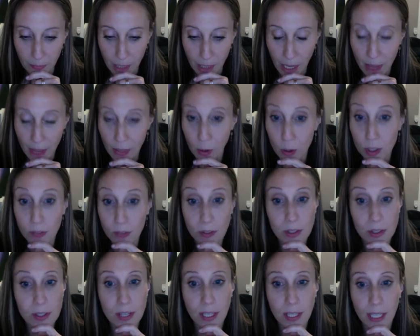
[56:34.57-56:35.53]
And those of
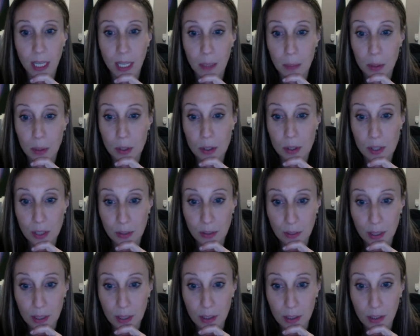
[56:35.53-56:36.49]
us that can perceive
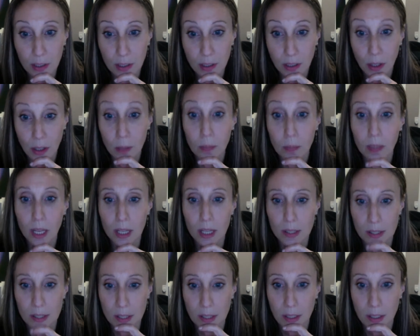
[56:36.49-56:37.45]
it are
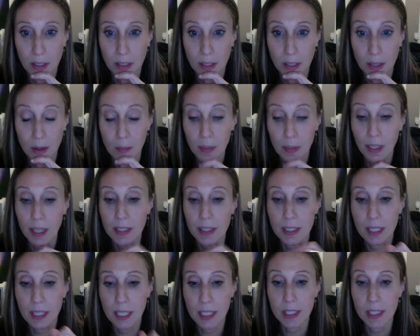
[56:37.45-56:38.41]
blessed
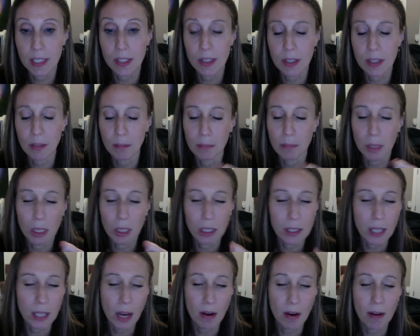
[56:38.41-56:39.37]
because this is the
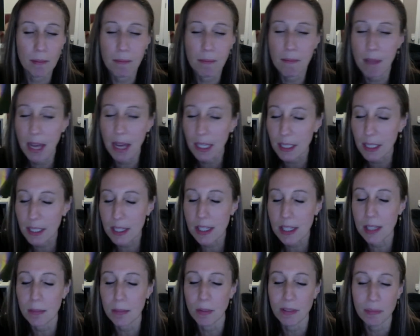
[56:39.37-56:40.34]
military
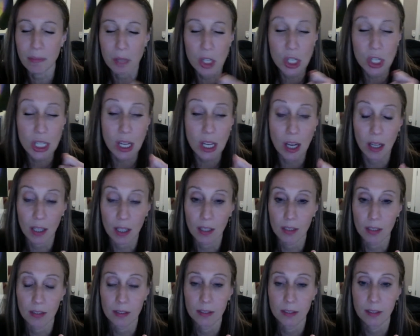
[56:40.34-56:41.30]
mechanism of Mashiach.
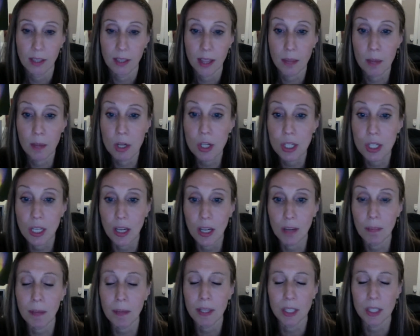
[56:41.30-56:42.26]
The
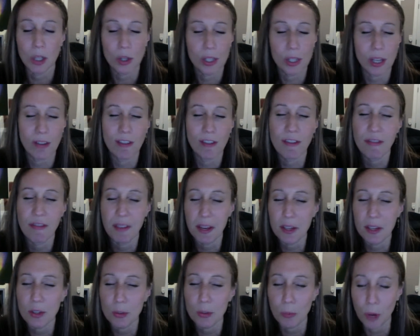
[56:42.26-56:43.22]
Mashiach ben Yosef
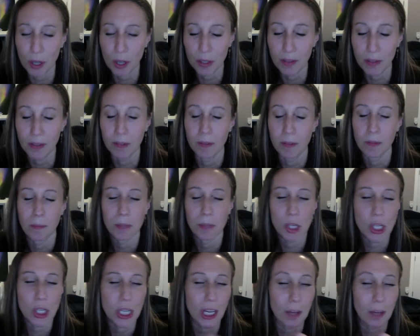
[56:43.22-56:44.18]
phase one,
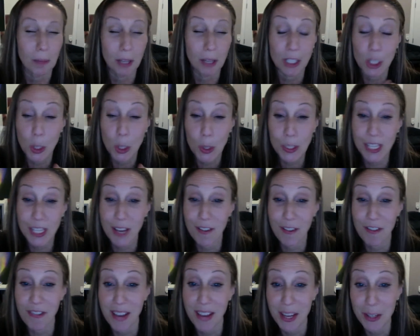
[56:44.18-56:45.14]
Mashiach ben Yosef
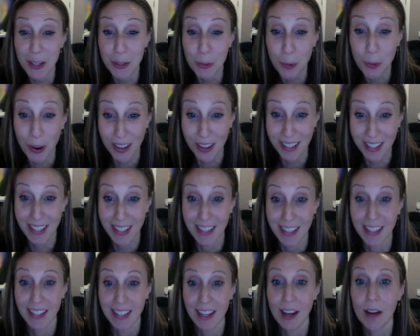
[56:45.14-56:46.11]
phase one
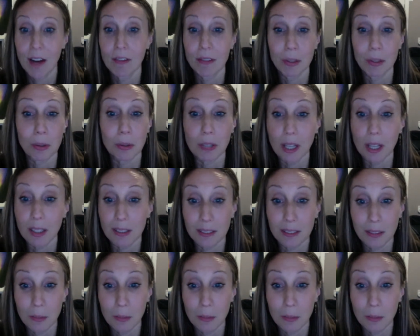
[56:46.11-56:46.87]
of Geula.